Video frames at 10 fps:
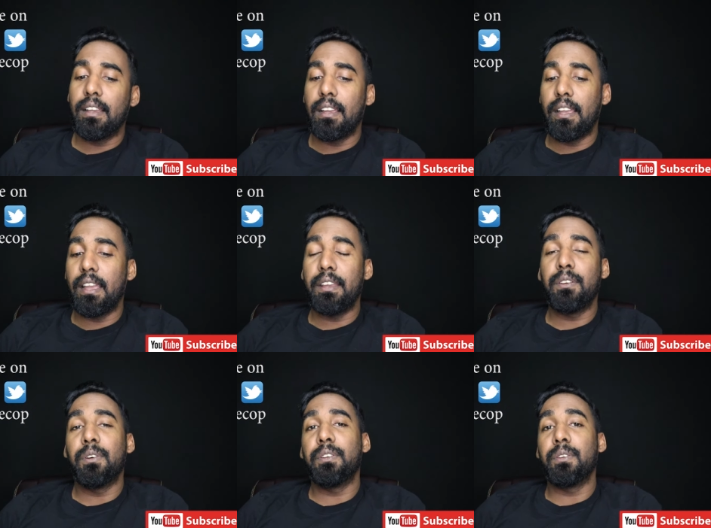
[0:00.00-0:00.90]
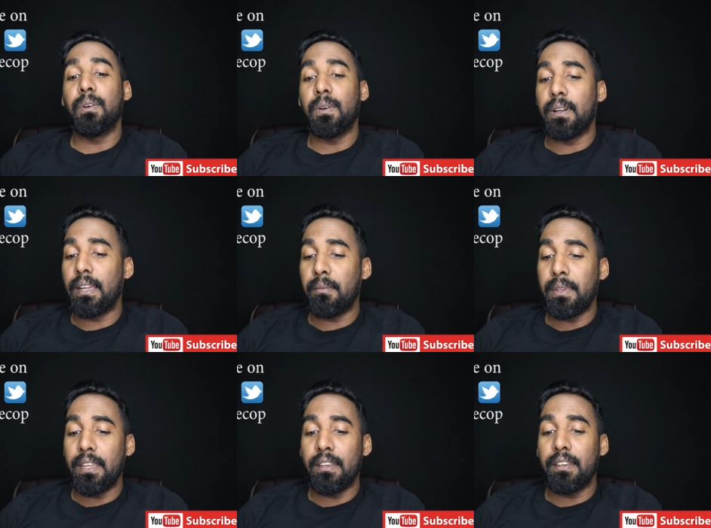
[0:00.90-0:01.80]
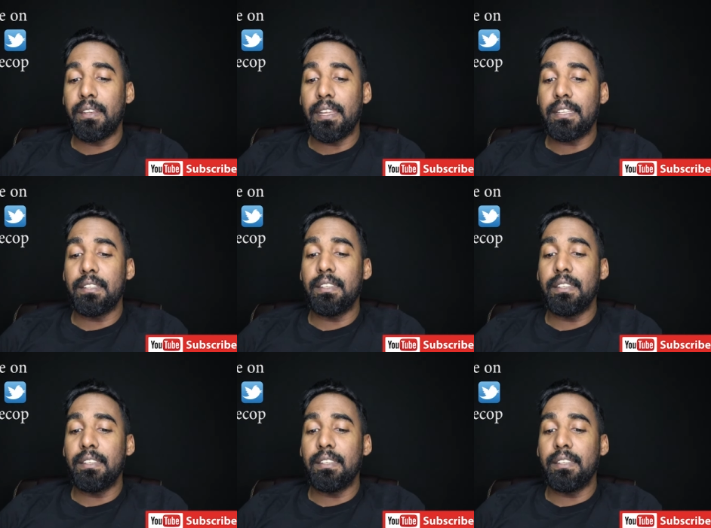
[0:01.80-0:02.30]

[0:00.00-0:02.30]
I don't know. I mean, they,